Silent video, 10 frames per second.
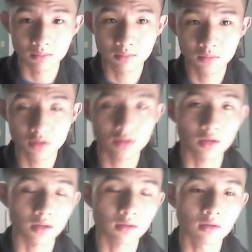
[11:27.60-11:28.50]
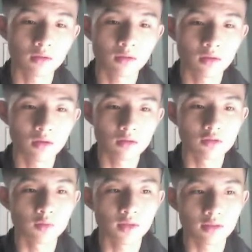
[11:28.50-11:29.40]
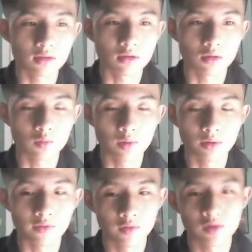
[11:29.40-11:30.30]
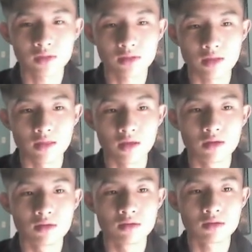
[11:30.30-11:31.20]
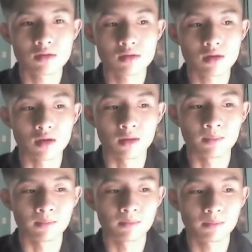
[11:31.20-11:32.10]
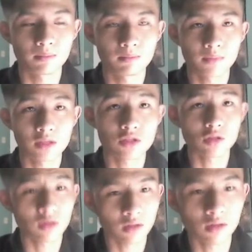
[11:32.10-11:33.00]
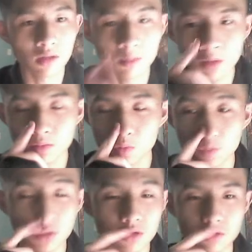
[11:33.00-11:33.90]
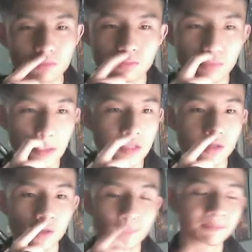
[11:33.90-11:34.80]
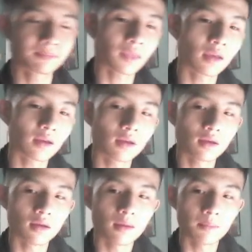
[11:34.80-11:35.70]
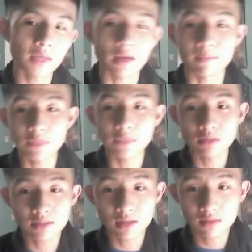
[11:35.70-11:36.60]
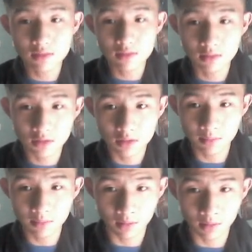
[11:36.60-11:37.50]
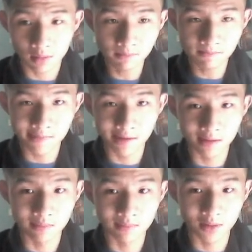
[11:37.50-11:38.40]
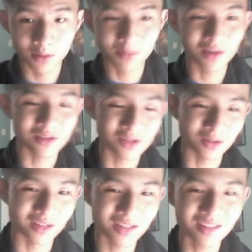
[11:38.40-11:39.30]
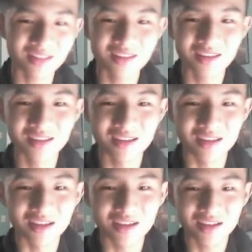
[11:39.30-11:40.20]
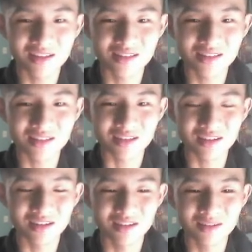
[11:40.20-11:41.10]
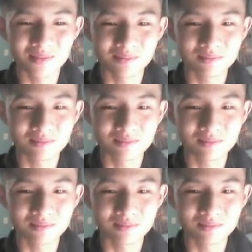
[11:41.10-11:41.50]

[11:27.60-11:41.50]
just like doing the query first and then inserting the element would be just easier. But yeah, so that's kind of the solution to the problem. I hope y'all enjoyed. And am